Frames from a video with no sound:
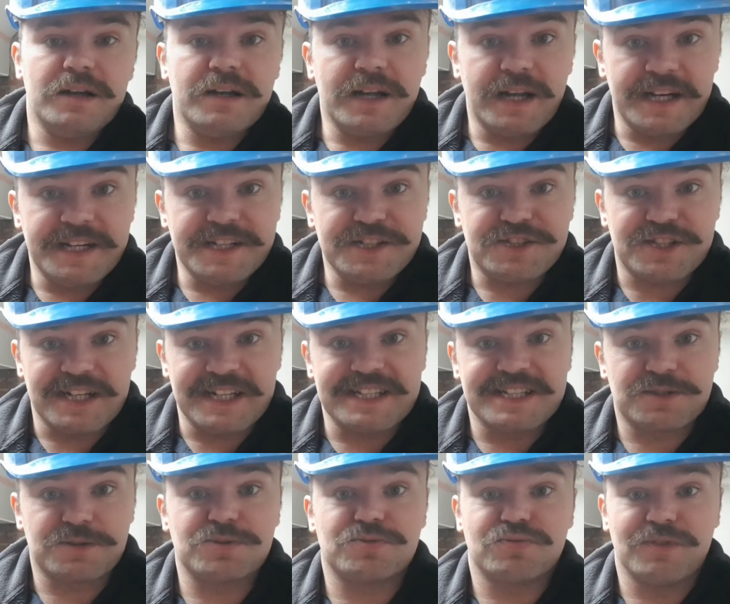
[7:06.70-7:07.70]
Initially,
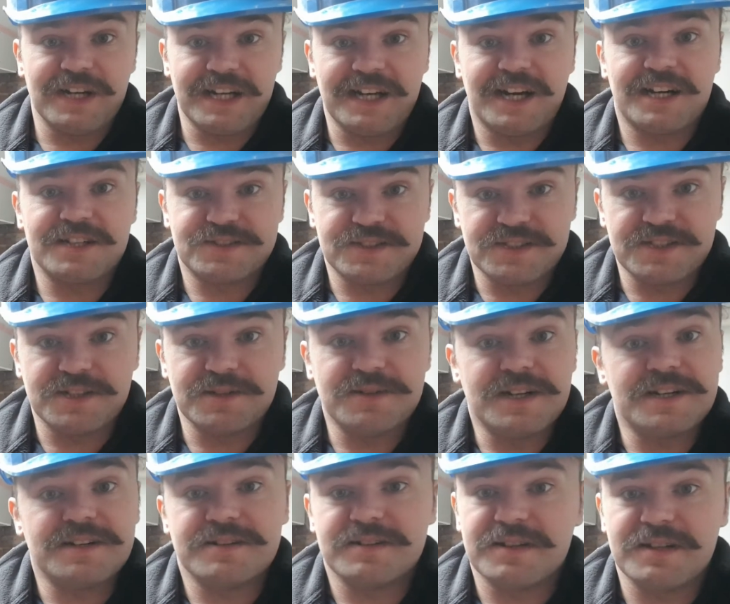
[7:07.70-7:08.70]
this was really hard to do,
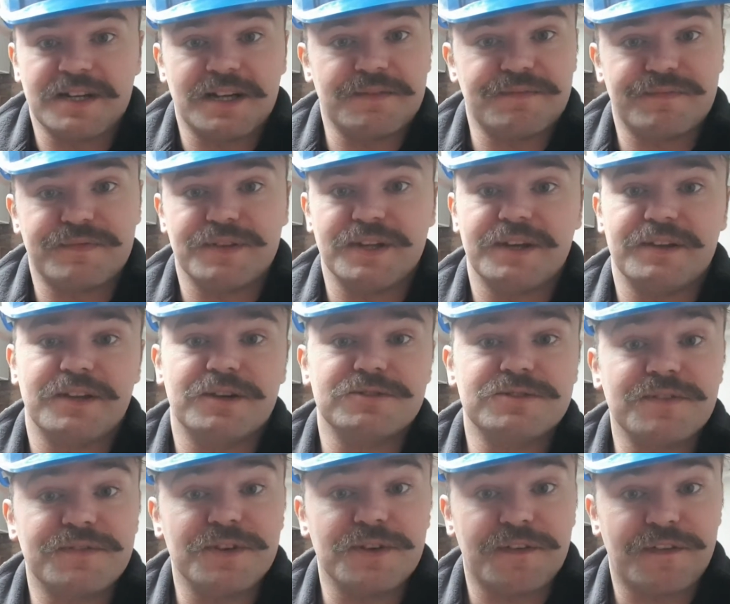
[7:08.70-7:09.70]
and
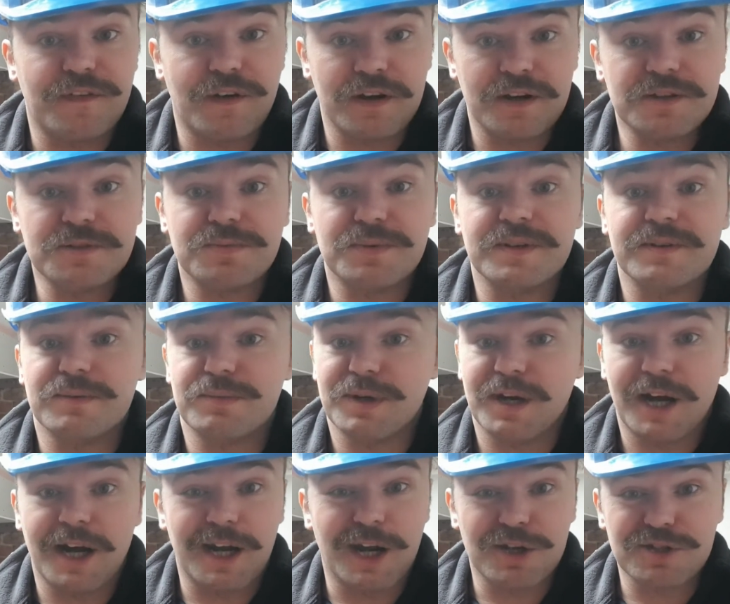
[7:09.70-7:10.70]
those of you who have followed,
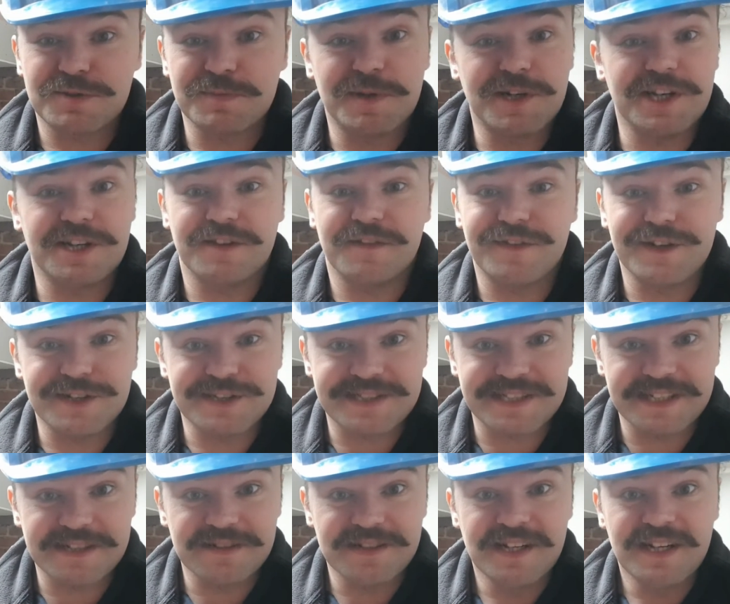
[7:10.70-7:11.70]
I lost money on the
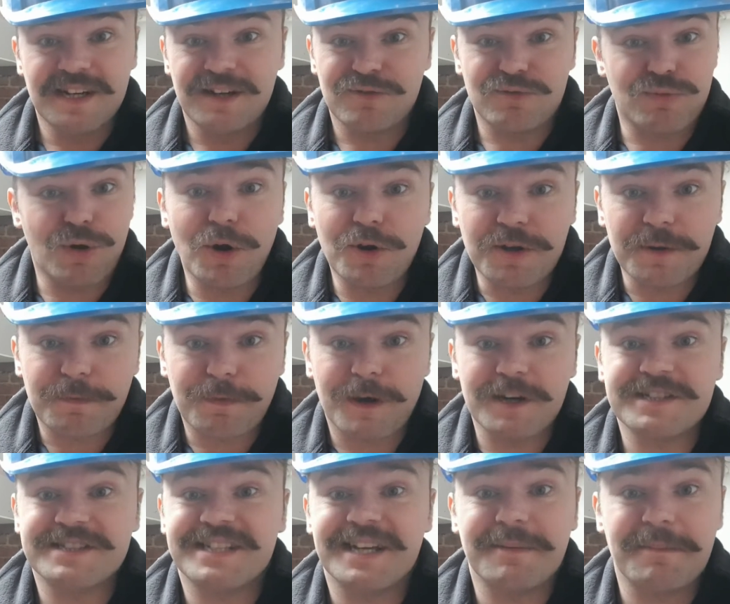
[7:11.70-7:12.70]
first deal, we
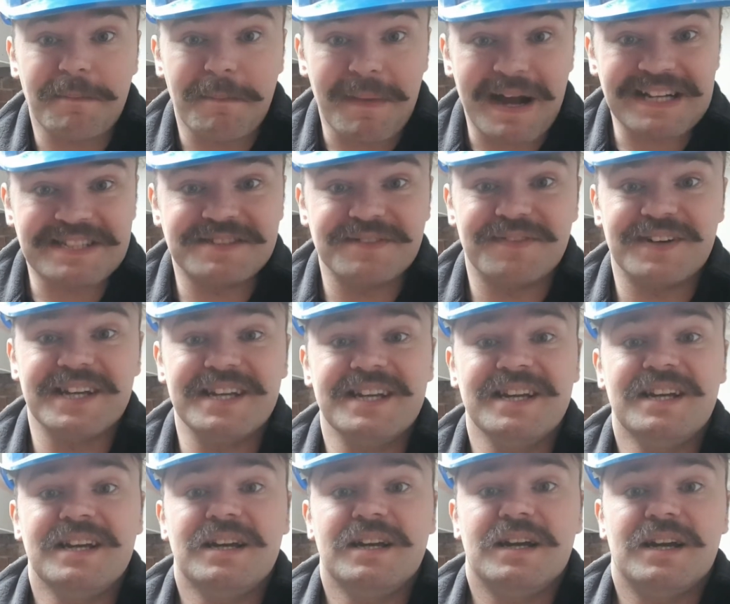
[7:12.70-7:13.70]
underpriced it massively.